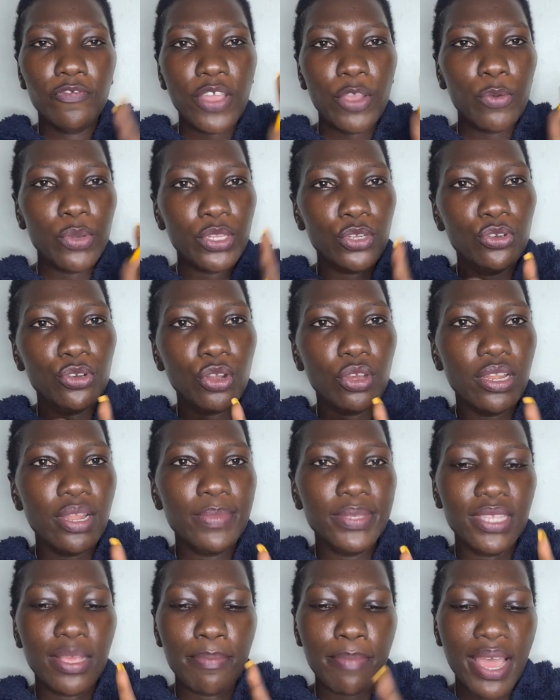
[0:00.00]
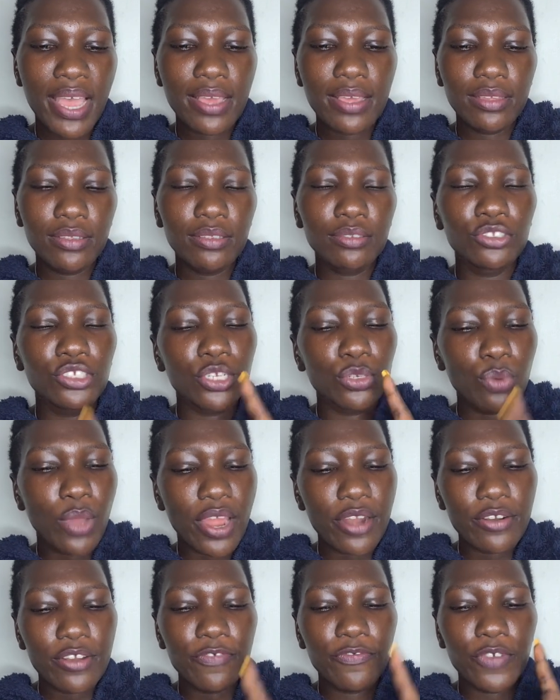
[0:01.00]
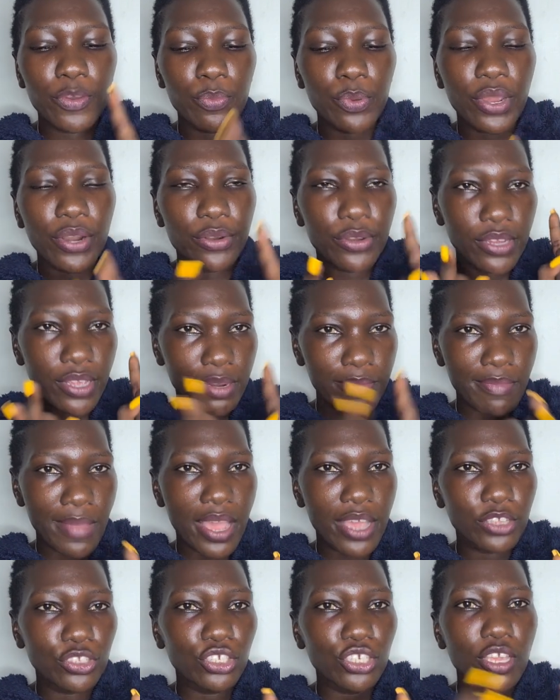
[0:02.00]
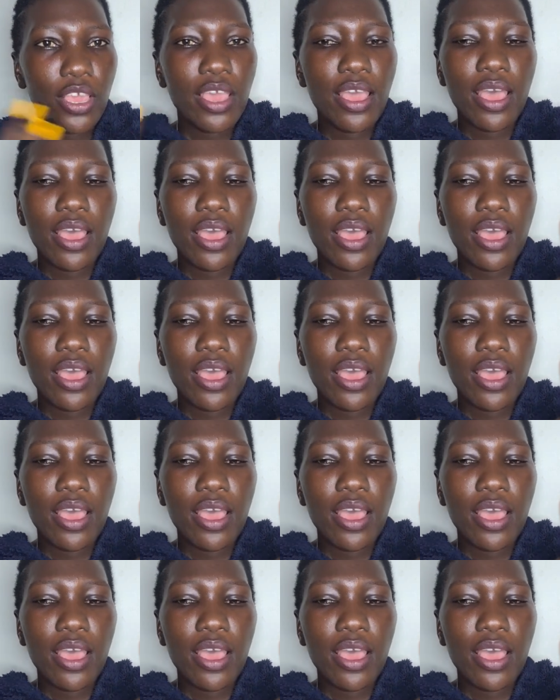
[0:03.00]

withdraw, let me say January, February, and March,